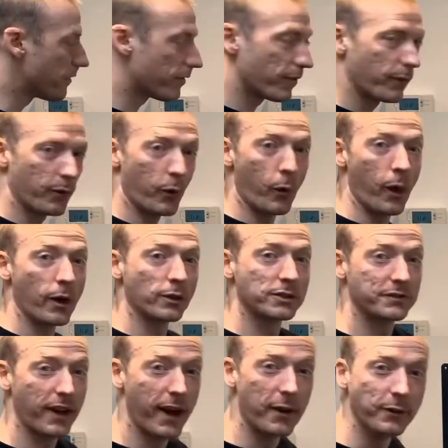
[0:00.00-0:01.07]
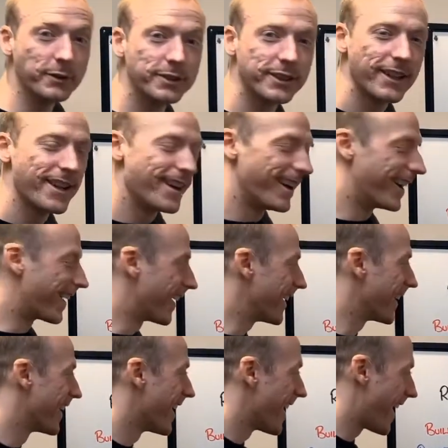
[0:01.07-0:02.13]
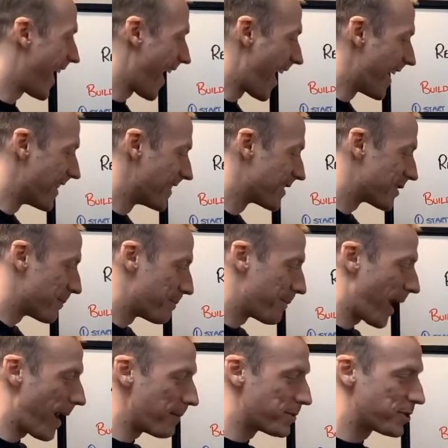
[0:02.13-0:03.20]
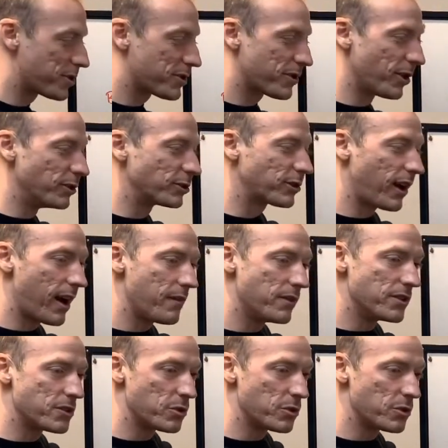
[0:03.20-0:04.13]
all else fails, all right, and perhaps those cravings you